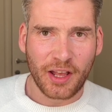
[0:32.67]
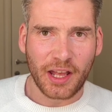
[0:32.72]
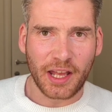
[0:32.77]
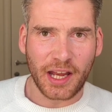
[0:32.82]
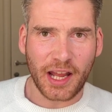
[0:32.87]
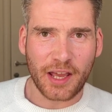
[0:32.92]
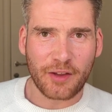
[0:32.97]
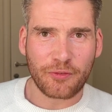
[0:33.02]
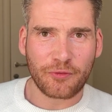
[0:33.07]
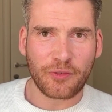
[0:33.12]

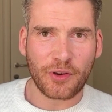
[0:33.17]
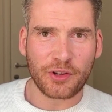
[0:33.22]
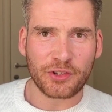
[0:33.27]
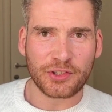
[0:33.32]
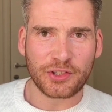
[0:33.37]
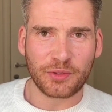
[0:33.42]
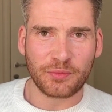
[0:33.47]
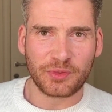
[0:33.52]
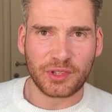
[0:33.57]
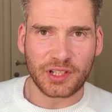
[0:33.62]
and I
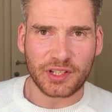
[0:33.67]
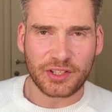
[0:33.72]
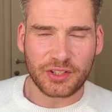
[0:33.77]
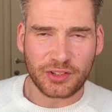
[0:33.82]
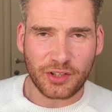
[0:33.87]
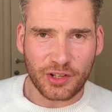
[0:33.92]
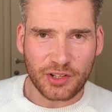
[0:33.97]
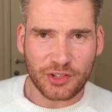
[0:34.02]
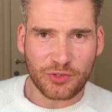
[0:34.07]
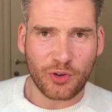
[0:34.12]
found some
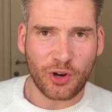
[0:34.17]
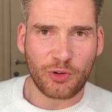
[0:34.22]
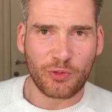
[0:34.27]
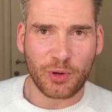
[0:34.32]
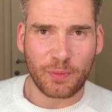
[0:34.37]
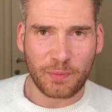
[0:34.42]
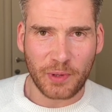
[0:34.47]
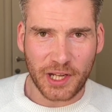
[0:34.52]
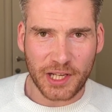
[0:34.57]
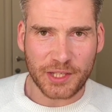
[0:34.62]
testosterone
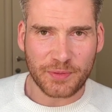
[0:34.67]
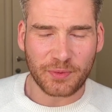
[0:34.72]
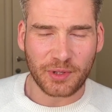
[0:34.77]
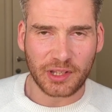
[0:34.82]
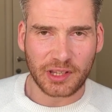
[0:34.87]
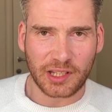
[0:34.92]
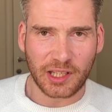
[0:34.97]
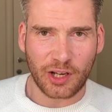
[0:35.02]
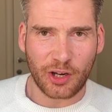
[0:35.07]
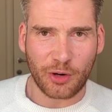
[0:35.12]

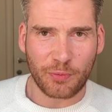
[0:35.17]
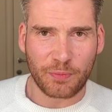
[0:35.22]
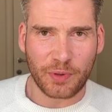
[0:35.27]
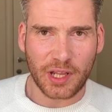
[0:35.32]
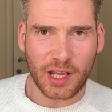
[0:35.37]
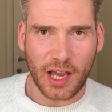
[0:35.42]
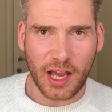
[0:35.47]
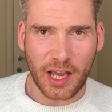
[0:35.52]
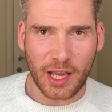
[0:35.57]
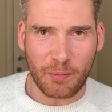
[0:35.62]
replacement
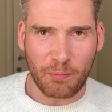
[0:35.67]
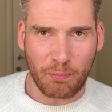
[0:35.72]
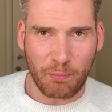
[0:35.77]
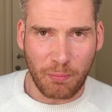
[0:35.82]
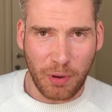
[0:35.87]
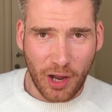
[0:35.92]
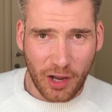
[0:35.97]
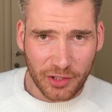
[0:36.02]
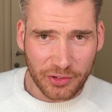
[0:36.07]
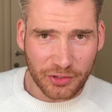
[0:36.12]
therapy I
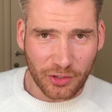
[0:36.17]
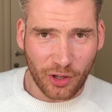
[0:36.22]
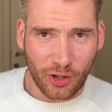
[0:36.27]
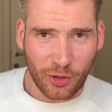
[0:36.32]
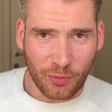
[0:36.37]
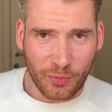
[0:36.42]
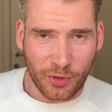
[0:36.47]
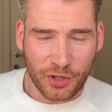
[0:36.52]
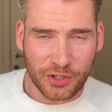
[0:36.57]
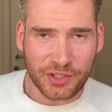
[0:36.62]
bought
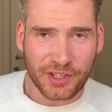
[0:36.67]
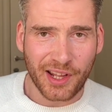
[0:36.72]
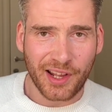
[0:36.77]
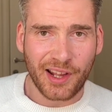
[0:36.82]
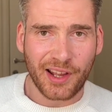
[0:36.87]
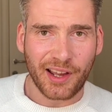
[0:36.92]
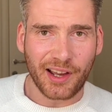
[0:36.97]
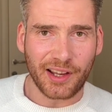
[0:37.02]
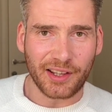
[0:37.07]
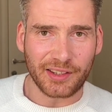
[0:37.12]
almost
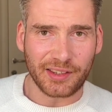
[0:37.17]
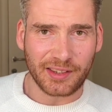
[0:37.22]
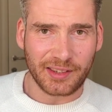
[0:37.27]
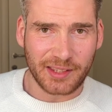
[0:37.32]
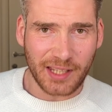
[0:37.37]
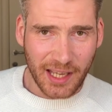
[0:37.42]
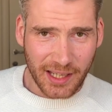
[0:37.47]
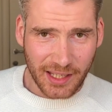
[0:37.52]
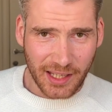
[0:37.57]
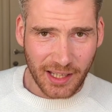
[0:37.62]
a
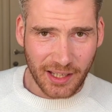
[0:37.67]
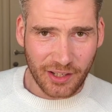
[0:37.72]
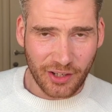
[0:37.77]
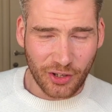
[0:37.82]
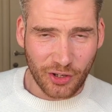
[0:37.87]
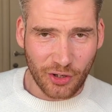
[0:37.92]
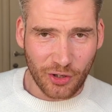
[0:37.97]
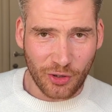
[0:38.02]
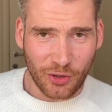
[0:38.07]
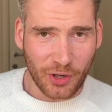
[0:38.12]
decade
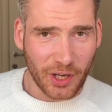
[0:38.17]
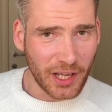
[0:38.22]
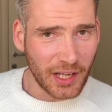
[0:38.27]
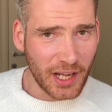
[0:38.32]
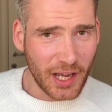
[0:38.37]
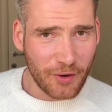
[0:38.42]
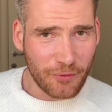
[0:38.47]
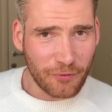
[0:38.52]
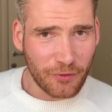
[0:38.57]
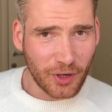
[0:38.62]
ago and
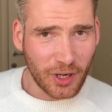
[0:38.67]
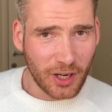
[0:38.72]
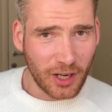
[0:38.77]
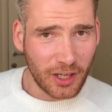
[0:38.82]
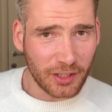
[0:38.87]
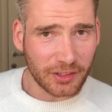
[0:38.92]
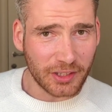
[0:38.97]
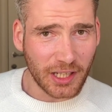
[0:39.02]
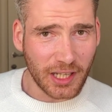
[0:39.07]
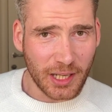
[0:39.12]
I
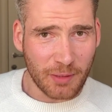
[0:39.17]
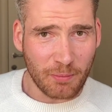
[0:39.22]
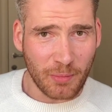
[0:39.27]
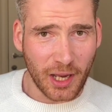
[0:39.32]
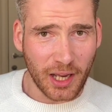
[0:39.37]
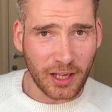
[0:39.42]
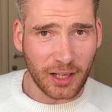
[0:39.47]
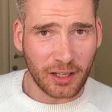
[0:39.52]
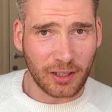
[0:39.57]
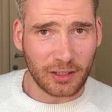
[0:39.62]
forgot in
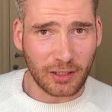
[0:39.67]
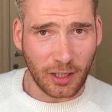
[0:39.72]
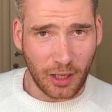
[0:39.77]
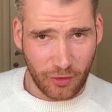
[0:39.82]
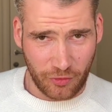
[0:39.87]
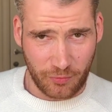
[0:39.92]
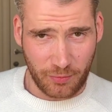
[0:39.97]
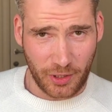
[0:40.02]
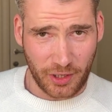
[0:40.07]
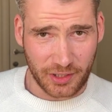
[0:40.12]
my
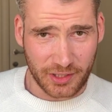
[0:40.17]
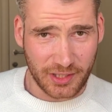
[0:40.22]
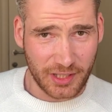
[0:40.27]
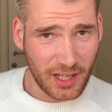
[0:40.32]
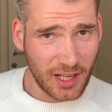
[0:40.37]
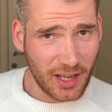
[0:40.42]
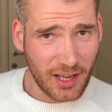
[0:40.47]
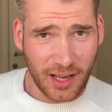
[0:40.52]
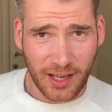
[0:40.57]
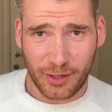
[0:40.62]
glove box.
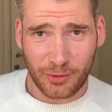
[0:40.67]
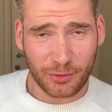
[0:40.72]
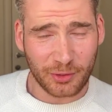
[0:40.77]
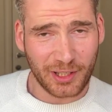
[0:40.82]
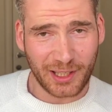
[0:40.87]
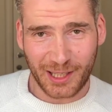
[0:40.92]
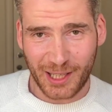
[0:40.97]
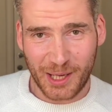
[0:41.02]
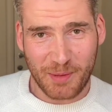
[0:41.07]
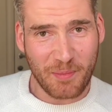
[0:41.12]
Yeah, I
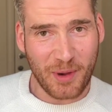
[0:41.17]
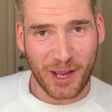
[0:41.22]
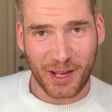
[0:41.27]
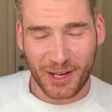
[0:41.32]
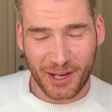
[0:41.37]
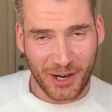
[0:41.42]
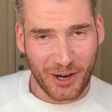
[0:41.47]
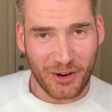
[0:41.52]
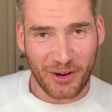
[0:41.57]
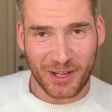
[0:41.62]
don't clean my
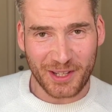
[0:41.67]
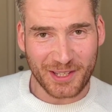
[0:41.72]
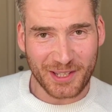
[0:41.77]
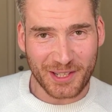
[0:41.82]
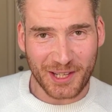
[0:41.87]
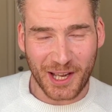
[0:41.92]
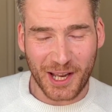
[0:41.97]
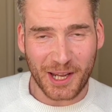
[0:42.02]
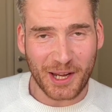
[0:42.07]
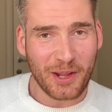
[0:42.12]
car
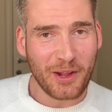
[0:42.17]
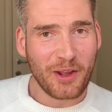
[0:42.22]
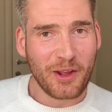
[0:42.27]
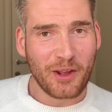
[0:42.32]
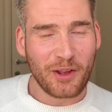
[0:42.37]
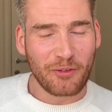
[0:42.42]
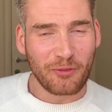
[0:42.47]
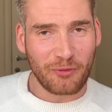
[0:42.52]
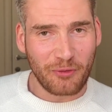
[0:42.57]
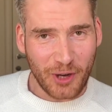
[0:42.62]
inside
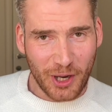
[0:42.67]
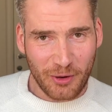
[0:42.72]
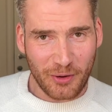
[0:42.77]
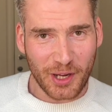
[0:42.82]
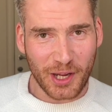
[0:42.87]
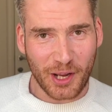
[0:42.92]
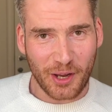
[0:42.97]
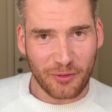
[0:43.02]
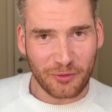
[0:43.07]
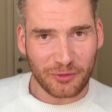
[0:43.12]

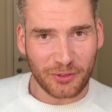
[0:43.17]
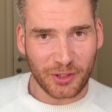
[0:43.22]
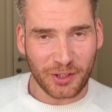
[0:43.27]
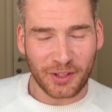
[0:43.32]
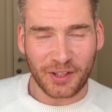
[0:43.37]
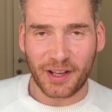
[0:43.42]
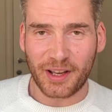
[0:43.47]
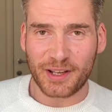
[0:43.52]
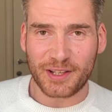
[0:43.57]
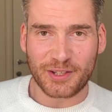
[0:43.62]
very
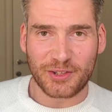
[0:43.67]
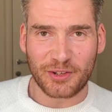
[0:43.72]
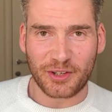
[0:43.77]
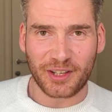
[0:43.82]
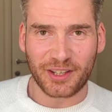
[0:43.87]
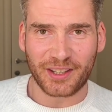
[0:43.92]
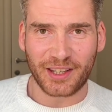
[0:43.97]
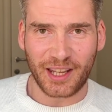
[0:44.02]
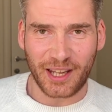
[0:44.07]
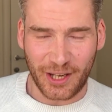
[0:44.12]
often, as you
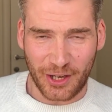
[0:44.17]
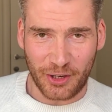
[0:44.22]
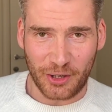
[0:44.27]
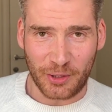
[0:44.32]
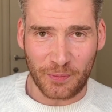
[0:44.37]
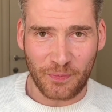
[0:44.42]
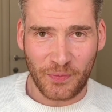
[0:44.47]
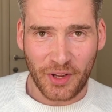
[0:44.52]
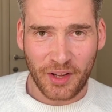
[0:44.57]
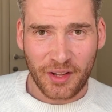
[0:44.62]
can
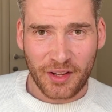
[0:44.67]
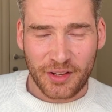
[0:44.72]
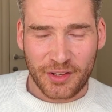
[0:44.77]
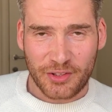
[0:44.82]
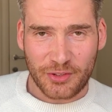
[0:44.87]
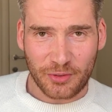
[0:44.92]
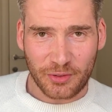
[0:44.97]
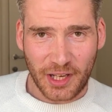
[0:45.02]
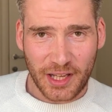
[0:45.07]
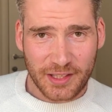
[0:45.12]
hear.
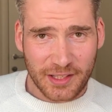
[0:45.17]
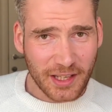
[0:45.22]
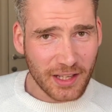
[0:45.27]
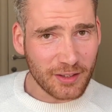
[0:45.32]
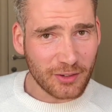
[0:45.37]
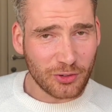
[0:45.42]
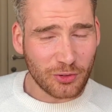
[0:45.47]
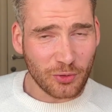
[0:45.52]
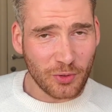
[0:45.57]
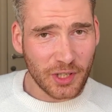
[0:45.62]
So let's
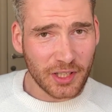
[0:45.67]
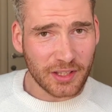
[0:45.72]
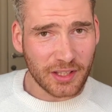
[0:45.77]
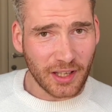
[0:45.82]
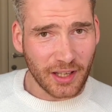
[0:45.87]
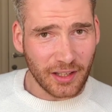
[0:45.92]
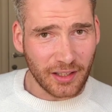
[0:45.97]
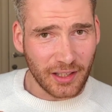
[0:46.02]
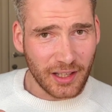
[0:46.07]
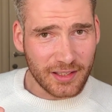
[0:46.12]
get to
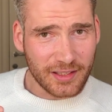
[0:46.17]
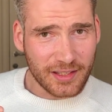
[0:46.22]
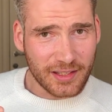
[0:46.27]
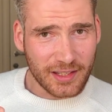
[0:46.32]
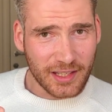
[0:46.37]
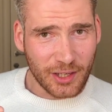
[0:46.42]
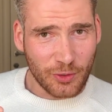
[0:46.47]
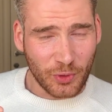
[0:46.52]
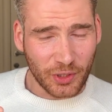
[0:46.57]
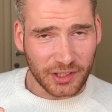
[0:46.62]
it and let's
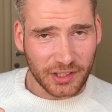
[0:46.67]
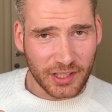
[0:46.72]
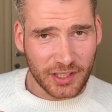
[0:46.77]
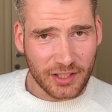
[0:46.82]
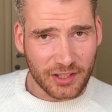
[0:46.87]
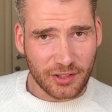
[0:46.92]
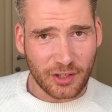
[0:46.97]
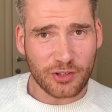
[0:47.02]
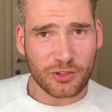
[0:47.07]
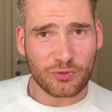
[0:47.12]
see what
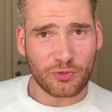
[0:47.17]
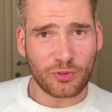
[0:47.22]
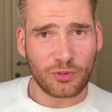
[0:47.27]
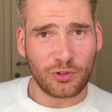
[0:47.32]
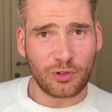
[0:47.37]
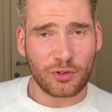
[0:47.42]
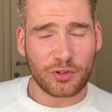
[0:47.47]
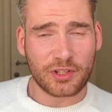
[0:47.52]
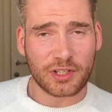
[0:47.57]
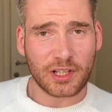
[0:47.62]

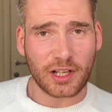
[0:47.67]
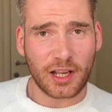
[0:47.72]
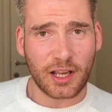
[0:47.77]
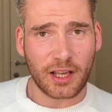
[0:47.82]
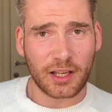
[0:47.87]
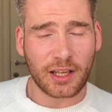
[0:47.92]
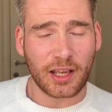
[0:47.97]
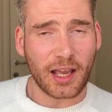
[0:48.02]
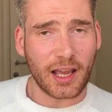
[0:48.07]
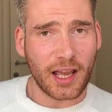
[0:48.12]
testosterone looks
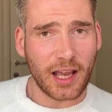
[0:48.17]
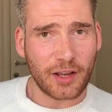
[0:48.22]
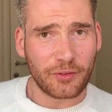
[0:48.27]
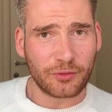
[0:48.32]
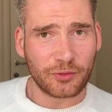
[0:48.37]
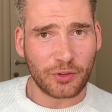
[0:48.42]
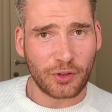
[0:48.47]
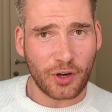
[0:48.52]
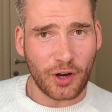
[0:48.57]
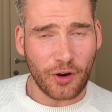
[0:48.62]
like
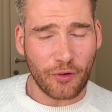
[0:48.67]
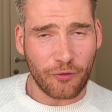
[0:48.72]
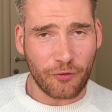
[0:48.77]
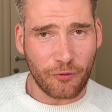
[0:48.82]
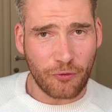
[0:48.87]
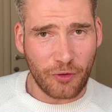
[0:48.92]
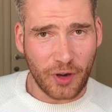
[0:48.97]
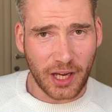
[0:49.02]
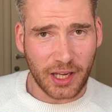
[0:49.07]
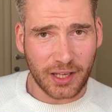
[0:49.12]
after a
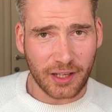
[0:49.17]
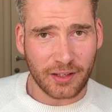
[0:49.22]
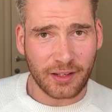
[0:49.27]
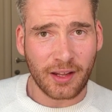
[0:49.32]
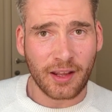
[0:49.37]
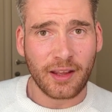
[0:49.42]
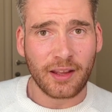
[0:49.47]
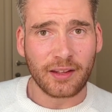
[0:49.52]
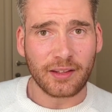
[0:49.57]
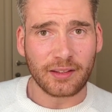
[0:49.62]

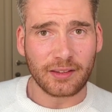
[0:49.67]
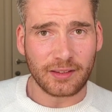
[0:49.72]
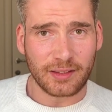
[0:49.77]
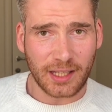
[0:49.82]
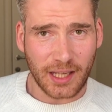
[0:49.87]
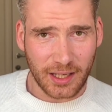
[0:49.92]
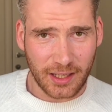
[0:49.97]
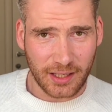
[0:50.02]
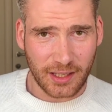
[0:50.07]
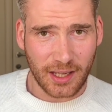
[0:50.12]
freaking
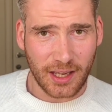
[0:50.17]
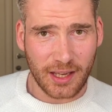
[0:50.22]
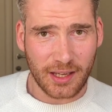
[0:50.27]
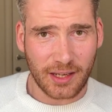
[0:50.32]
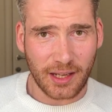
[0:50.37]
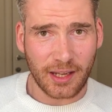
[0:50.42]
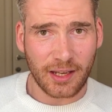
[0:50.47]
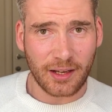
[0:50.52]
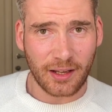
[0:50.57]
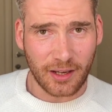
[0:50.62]

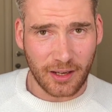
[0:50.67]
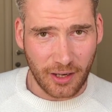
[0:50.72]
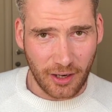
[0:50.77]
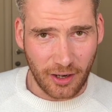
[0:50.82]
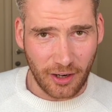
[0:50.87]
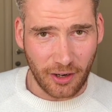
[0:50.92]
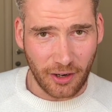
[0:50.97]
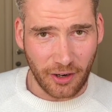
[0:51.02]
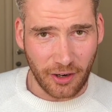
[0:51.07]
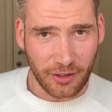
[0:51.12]
decade in a
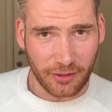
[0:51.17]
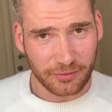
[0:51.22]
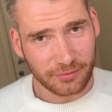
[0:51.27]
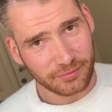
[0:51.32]
car.